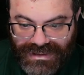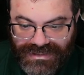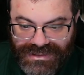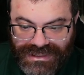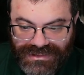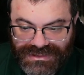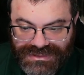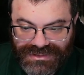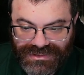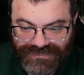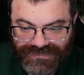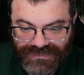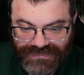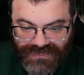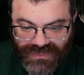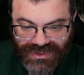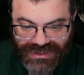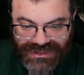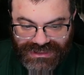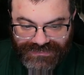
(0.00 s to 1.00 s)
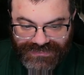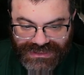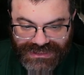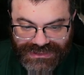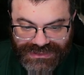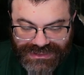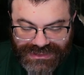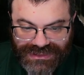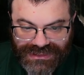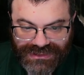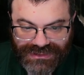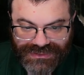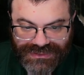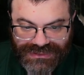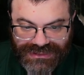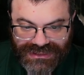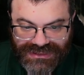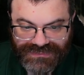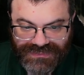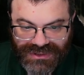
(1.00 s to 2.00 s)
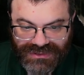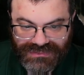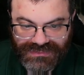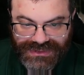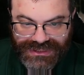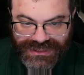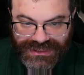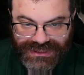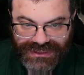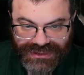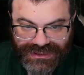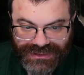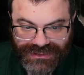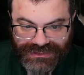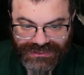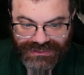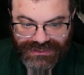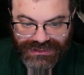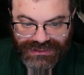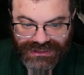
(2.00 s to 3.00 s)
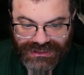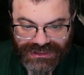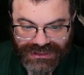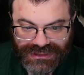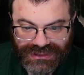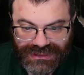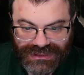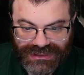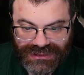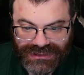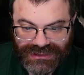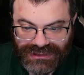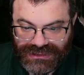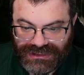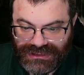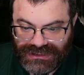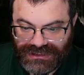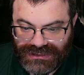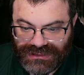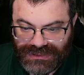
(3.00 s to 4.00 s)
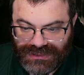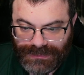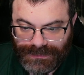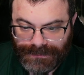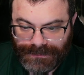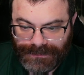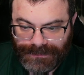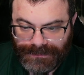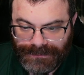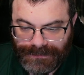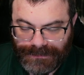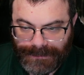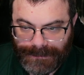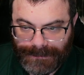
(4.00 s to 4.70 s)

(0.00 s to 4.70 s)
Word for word: Okay, let's look for more limited cells. That's probably key. Um.